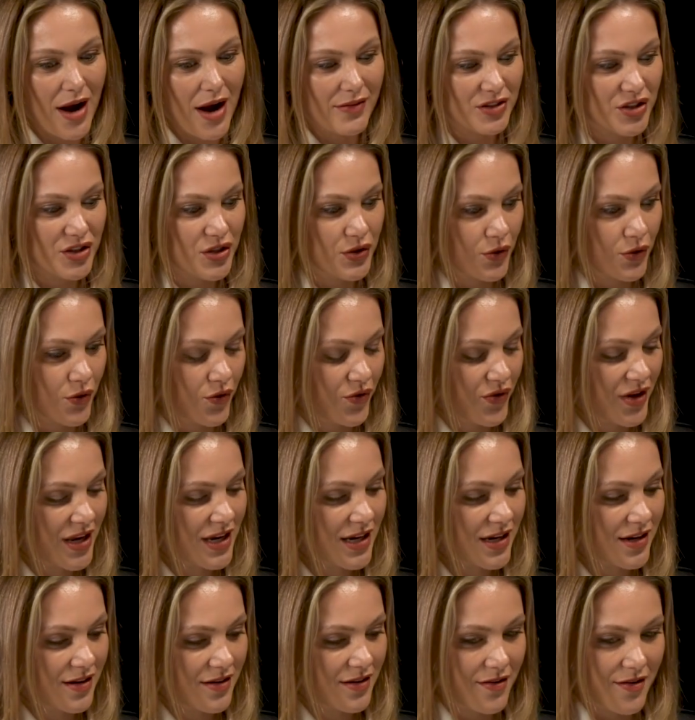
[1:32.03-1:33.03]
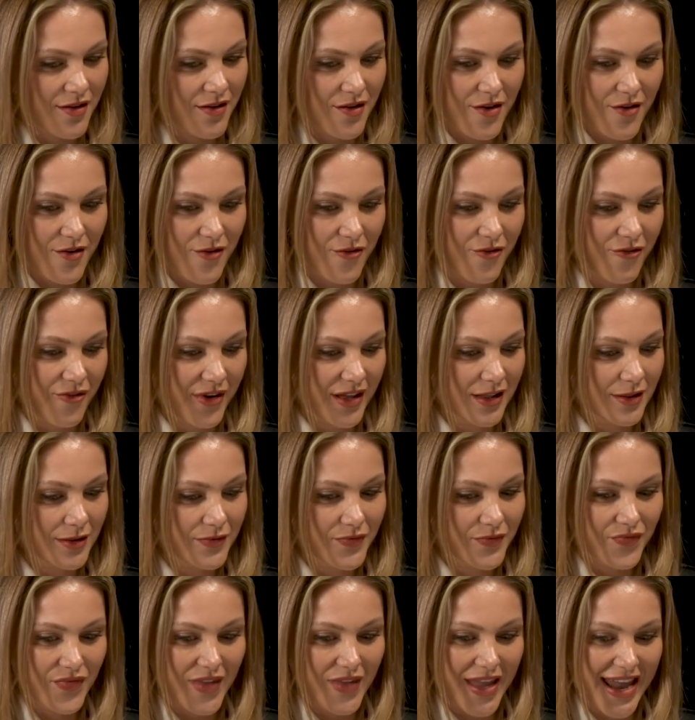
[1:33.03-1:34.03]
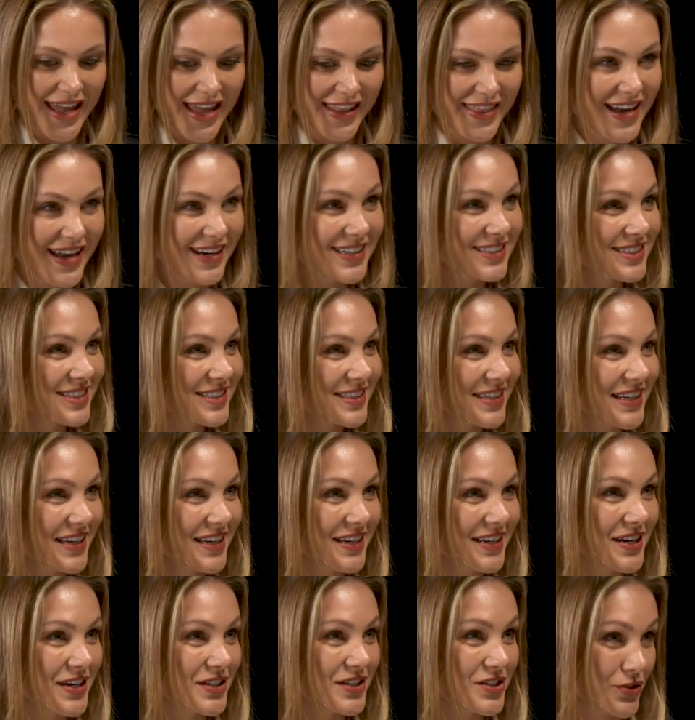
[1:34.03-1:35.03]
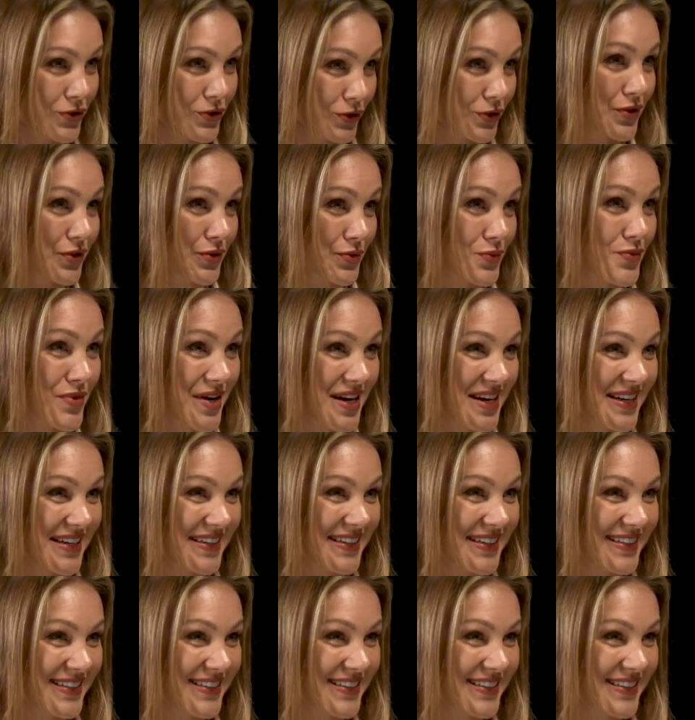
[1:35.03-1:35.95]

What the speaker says: have to think, feel, and act in a certain way.